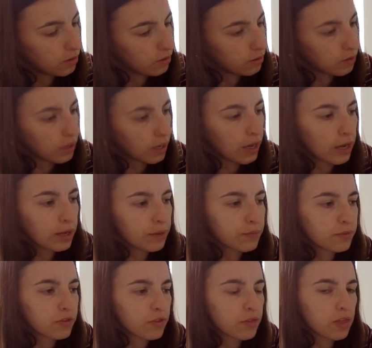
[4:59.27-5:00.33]
Okay. Okay,
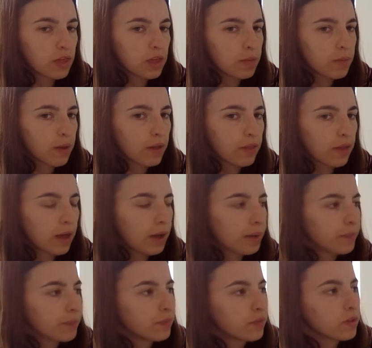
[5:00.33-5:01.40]
so think about
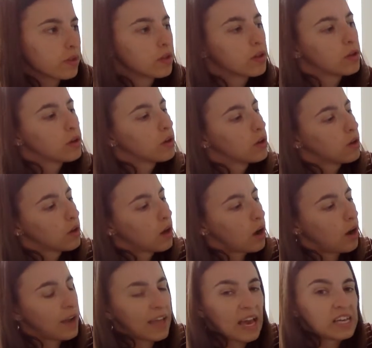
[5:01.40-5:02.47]
that.
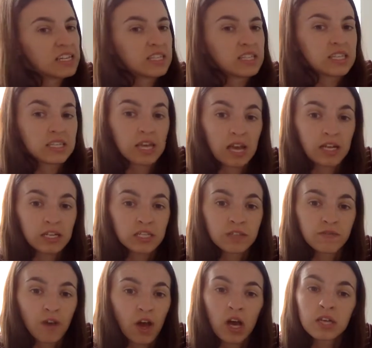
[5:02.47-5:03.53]
I added the tens
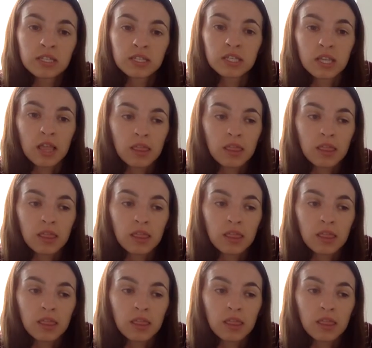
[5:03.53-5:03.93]
first and